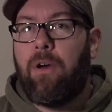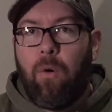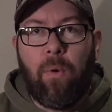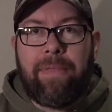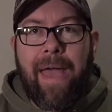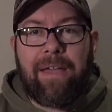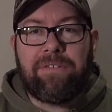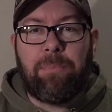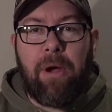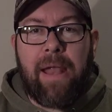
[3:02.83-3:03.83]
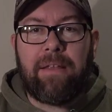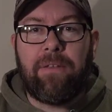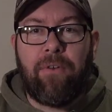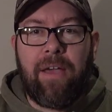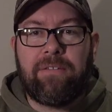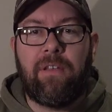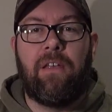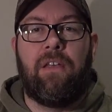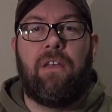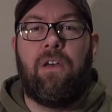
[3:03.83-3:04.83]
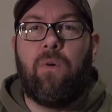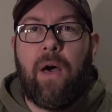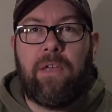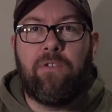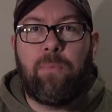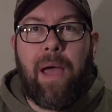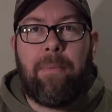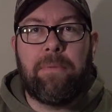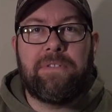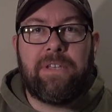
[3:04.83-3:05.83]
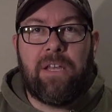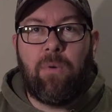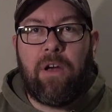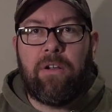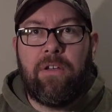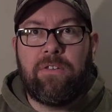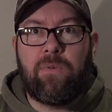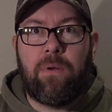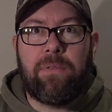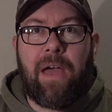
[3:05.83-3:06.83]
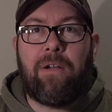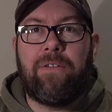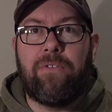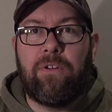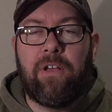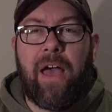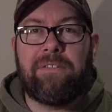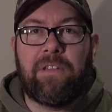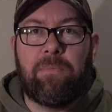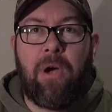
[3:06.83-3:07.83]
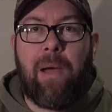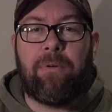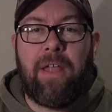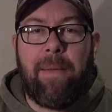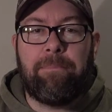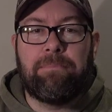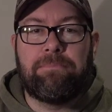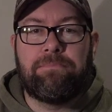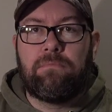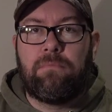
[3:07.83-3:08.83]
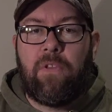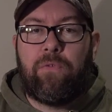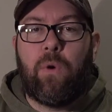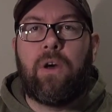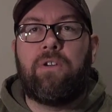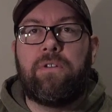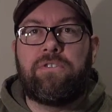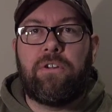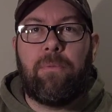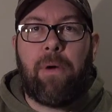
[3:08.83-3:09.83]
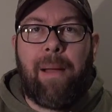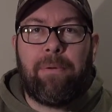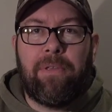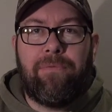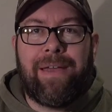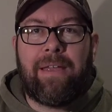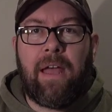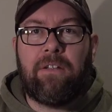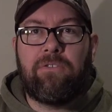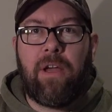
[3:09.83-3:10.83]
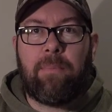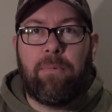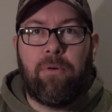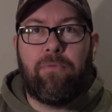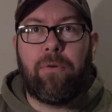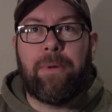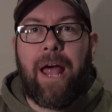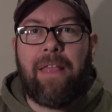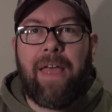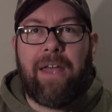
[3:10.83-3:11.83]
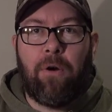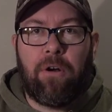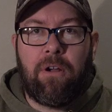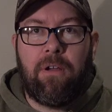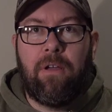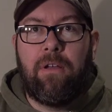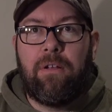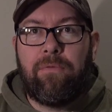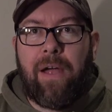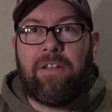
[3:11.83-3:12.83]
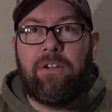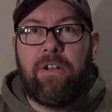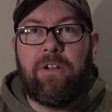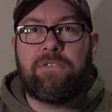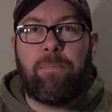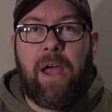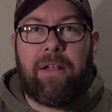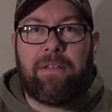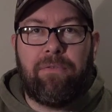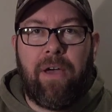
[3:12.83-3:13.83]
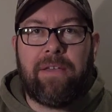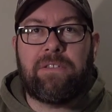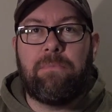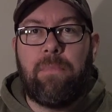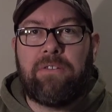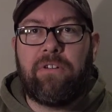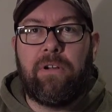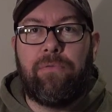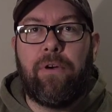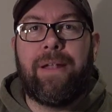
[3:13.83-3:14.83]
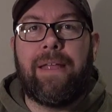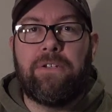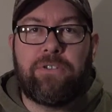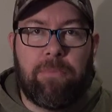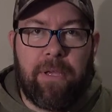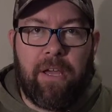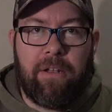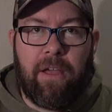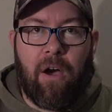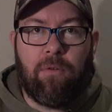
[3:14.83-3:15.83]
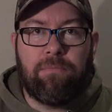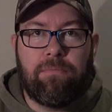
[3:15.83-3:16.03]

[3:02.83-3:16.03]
What the heck is a Brannock device? Well, you've probably seen one or used one without even realizing the proper name. If you want to ensure a properly fit Kenetrek boot from an online order, find your nearest Brannock device, measure your foot, and you should be good to go.